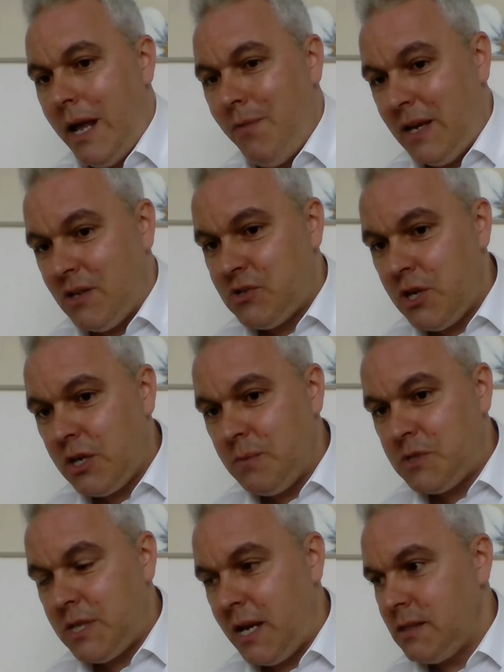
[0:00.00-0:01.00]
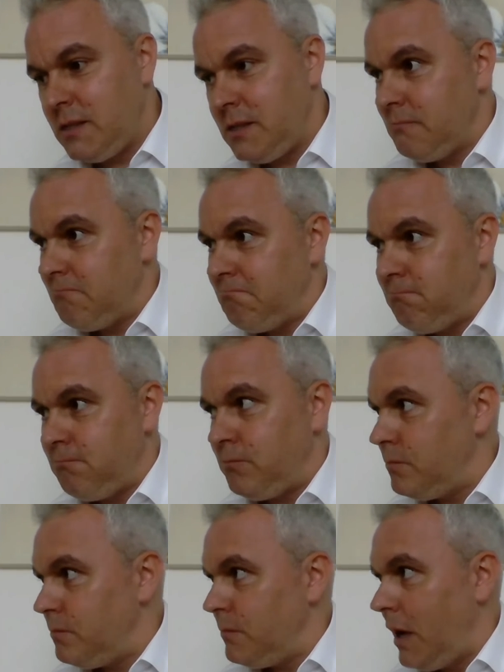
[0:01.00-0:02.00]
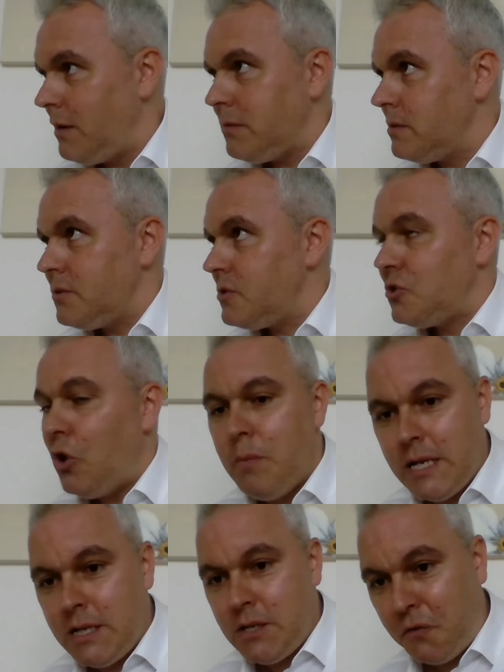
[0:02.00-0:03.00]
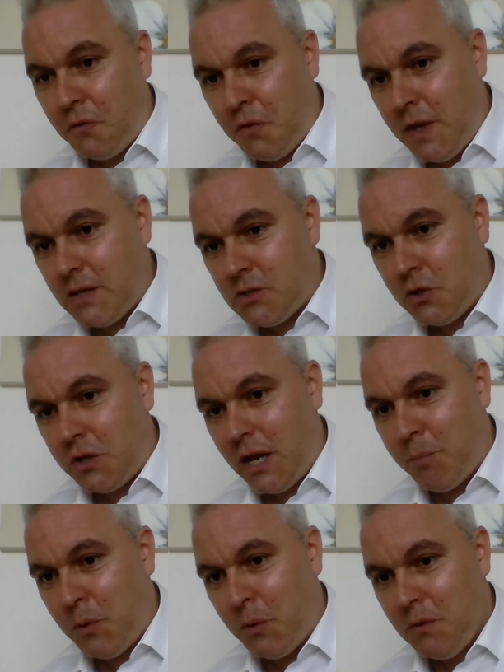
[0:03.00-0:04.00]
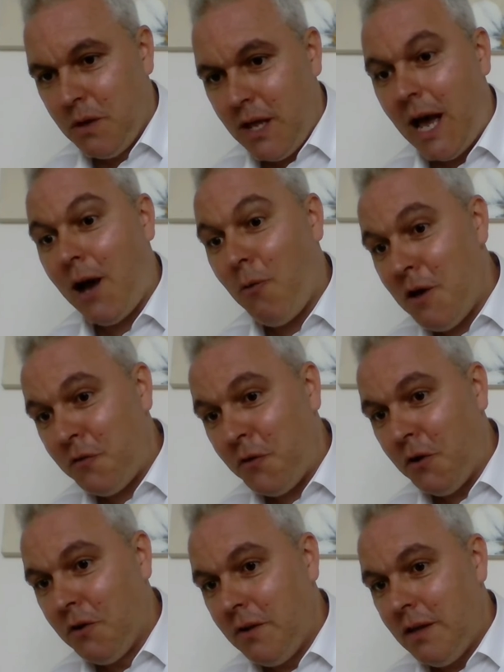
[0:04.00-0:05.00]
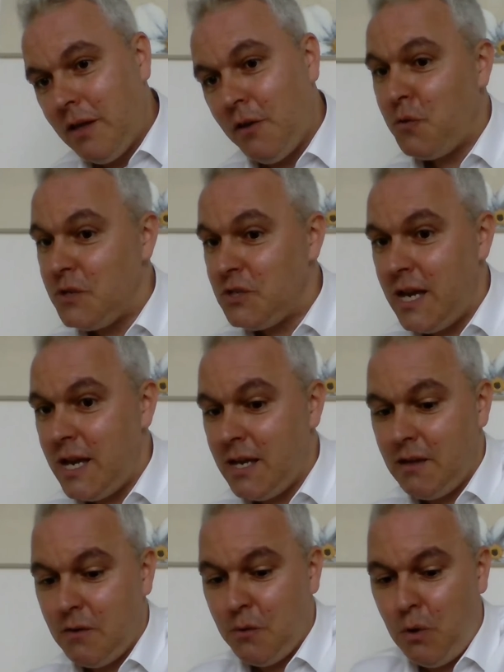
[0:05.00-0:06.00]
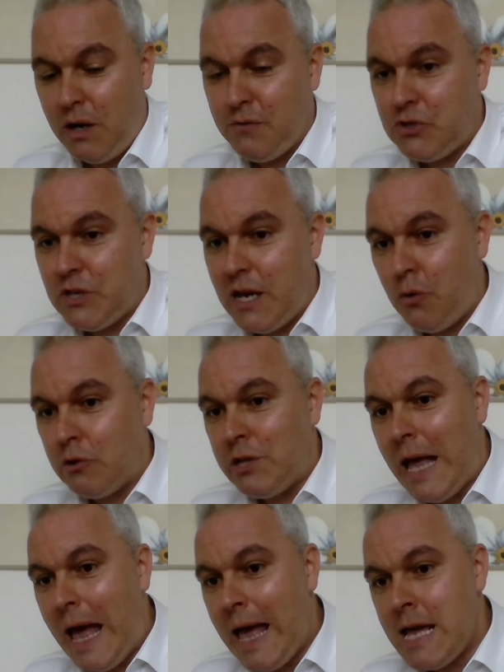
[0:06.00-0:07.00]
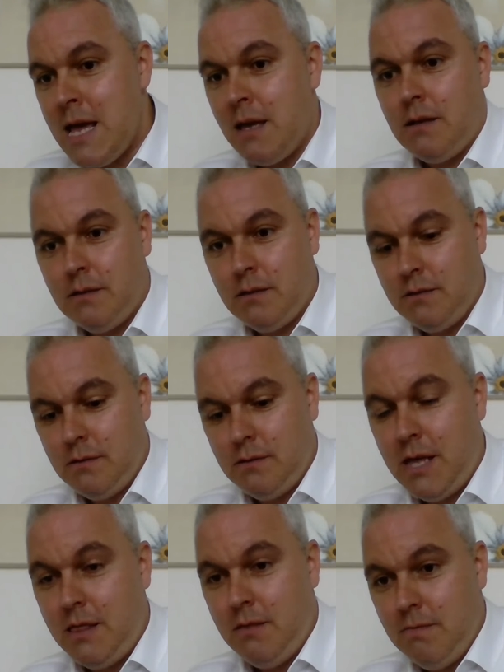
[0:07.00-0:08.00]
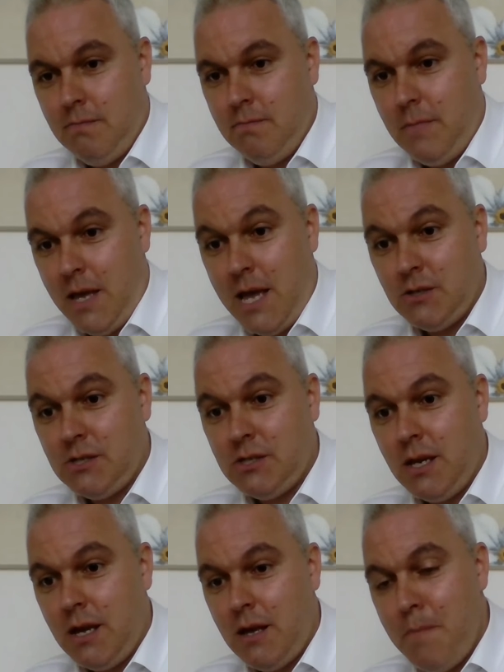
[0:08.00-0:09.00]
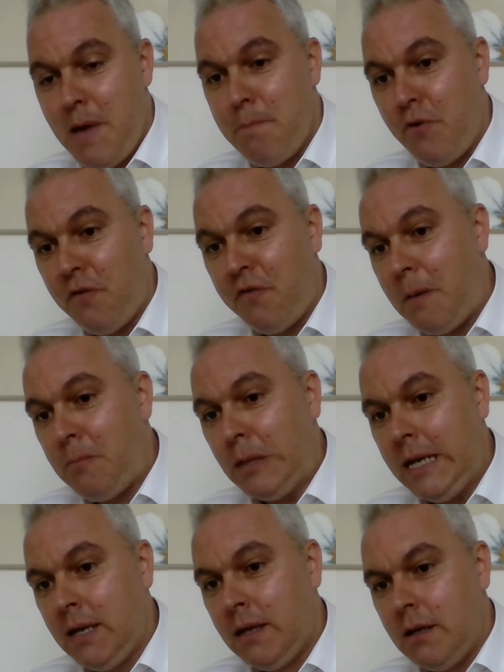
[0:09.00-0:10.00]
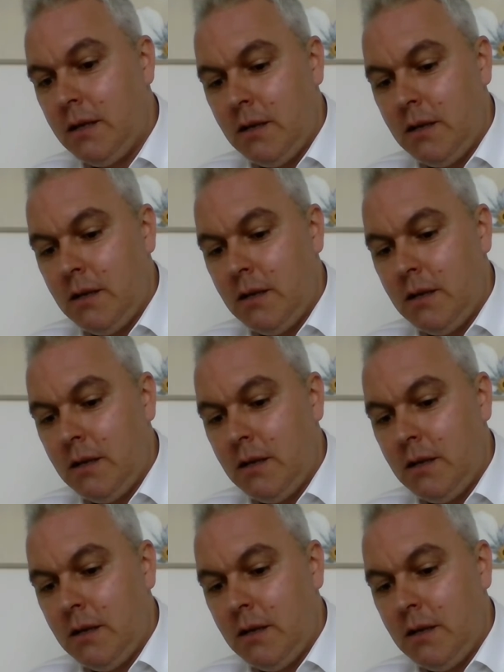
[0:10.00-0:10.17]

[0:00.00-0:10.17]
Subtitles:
In that circumstance, so many different things could happen. However, if we say, what if shareholder A, as a member of family,